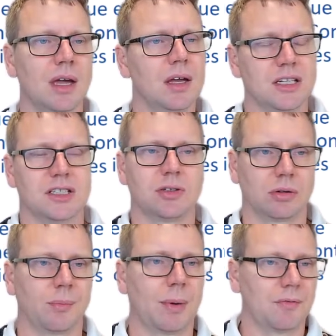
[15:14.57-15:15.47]
It's
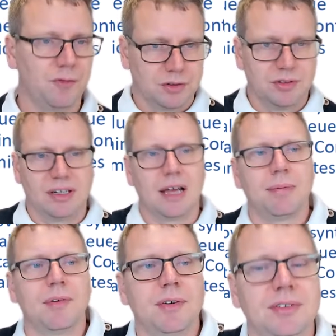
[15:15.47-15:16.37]
talking about function
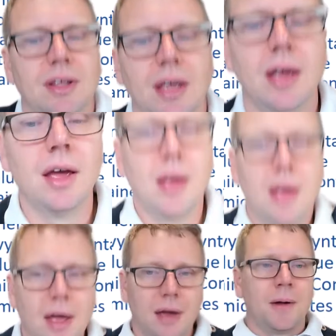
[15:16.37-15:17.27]
libraries.
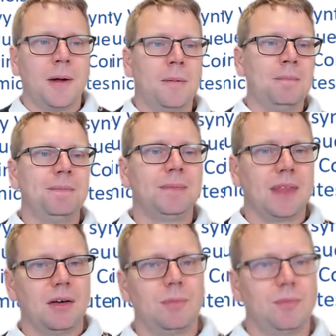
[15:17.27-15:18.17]

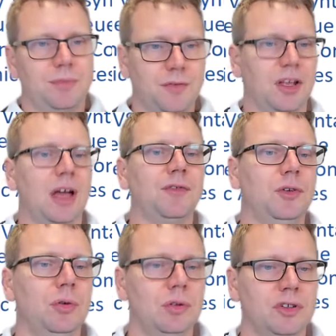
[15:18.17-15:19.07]
The Figaf
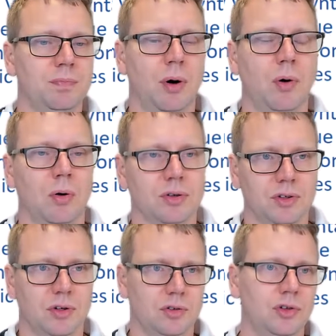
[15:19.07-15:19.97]
tool
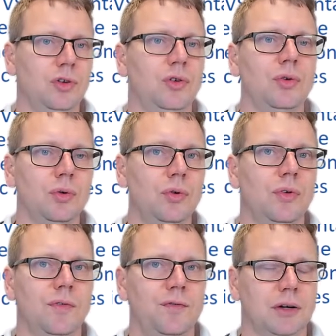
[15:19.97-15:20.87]
supports
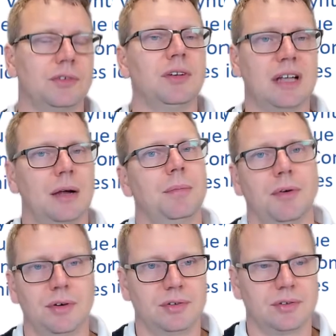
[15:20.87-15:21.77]
2 function
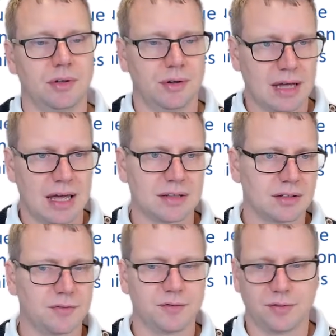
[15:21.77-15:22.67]
libraries. As
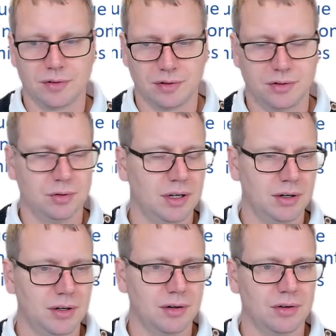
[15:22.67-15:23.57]
of today,
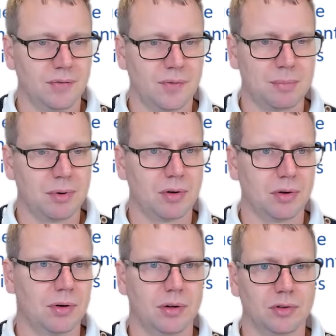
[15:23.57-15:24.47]
here in
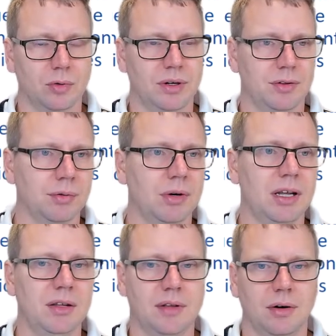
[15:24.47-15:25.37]
November
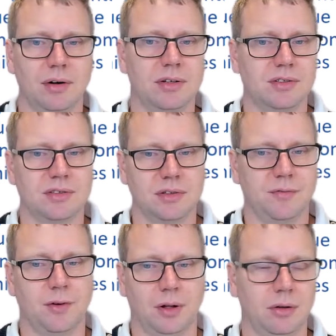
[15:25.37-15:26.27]
23, there is the
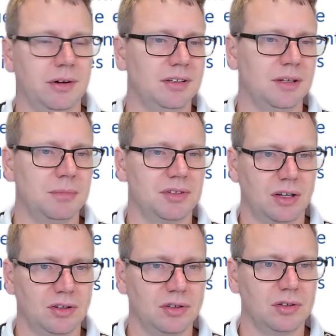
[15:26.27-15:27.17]
following
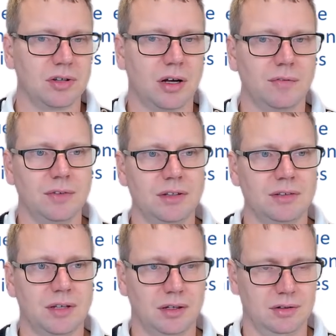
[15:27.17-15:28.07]
limitations of these
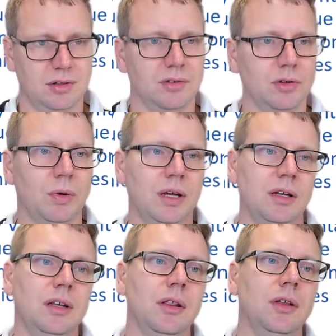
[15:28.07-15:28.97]
things. So we can
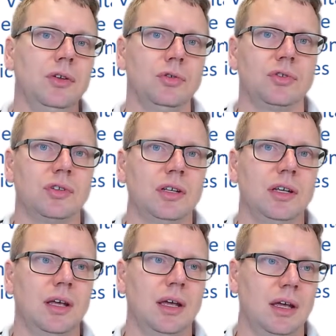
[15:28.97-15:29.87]
either use
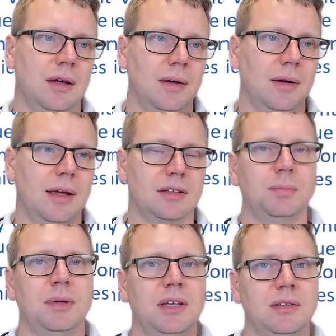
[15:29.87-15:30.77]
the
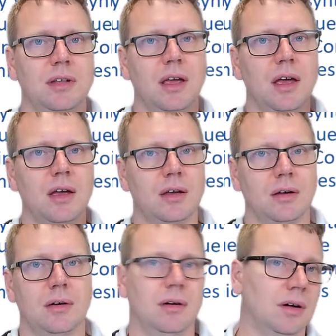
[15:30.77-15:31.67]
SAP's
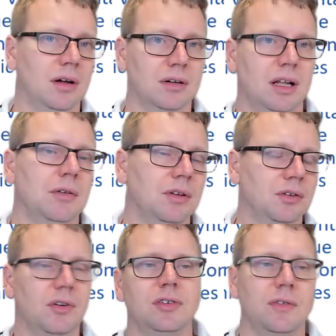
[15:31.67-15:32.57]
Cloud
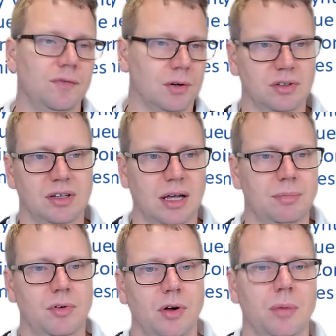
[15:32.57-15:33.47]
Integration Function
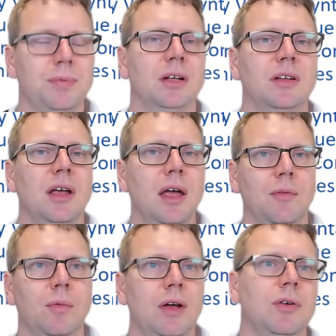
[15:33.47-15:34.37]
Library object,
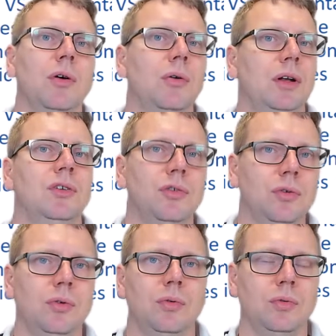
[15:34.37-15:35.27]
where you go
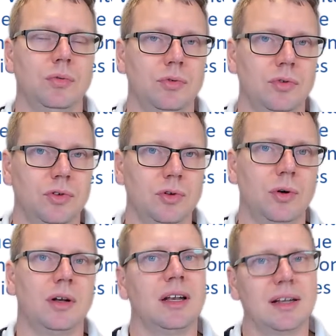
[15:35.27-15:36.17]
into
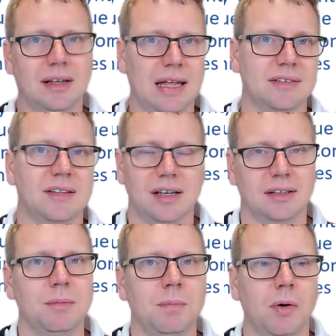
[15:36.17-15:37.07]
it and
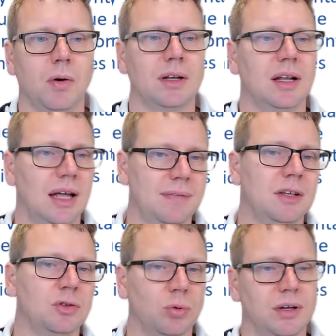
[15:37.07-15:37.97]
select import, and
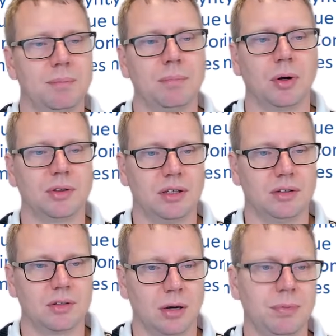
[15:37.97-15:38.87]
this would import
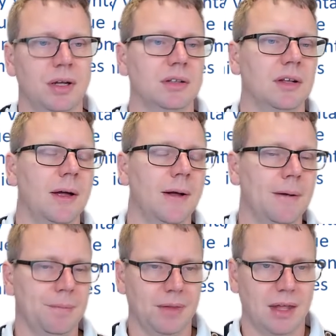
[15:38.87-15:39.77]
these objects,
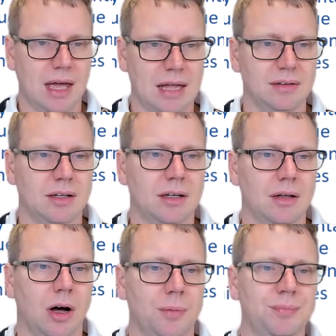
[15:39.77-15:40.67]
and
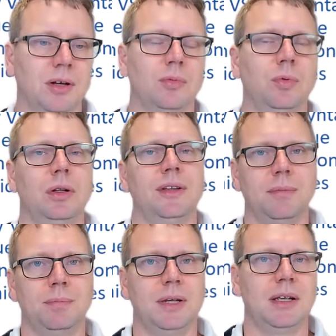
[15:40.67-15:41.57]
the object will
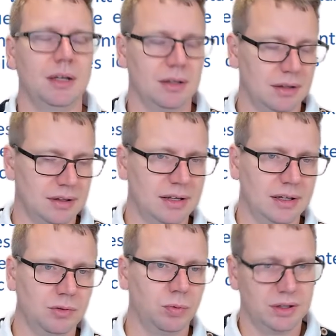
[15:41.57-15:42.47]
then be
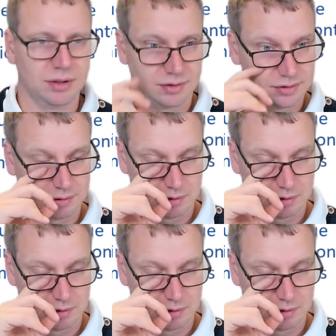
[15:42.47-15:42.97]
linked with this.